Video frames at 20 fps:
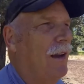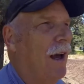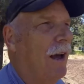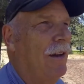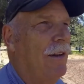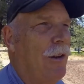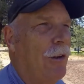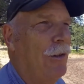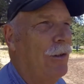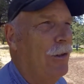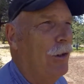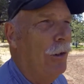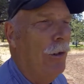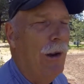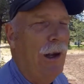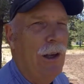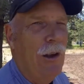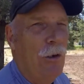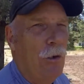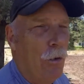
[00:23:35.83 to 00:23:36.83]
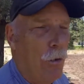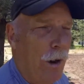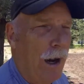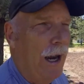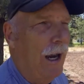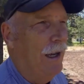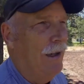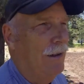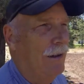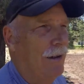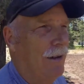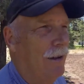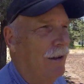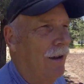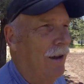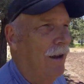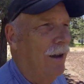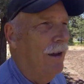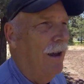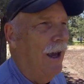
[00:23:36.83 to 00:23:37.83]
They're doing great.
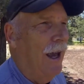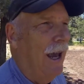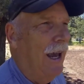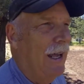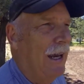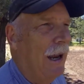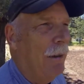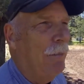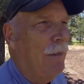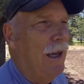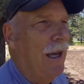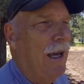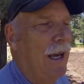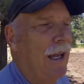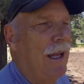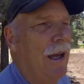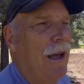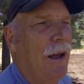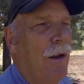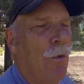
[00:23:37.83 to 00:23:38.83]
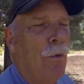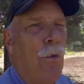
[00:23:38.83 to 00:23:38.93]
And I'm getting...